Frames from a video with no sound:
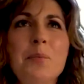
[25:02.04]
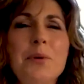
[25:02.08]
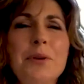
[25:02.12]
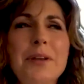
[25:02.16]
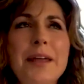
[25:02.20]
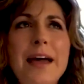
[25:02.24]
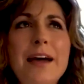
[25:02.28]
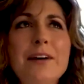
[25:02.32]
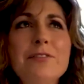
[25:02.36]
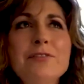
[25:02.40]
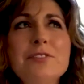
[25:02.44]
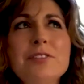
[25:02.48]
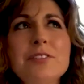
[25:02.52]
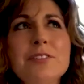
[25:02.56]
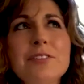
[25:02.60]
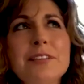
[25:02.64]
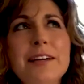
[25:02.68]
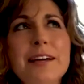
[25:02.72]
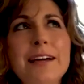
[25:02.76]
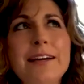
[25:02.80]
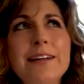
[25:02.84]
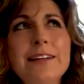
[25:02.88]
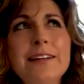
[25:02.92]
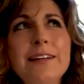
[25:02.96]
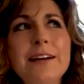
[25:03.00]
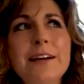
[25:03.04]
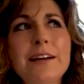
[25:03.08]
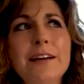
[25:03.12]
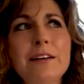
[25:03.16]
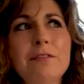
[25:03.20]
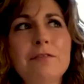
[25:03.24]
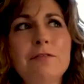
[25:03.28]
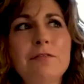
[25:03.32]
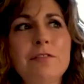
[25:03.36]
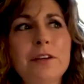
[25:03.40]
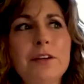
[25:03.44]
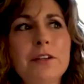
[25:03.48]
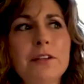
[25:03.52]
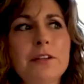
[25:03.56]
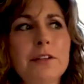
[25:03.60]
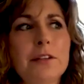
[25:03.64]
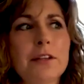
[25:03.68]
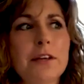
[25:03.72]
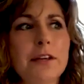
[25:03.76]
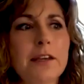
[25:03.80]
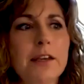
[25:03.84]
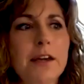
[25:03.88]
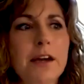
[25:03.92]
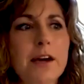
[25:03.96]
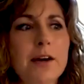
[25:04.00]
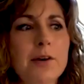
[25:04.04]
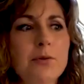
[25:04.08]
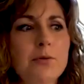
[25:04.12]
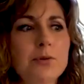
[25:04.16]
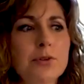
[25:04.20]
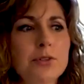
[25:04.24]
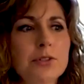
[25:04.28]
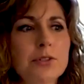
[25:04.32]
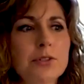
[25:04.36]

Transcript: after that, I felt like I've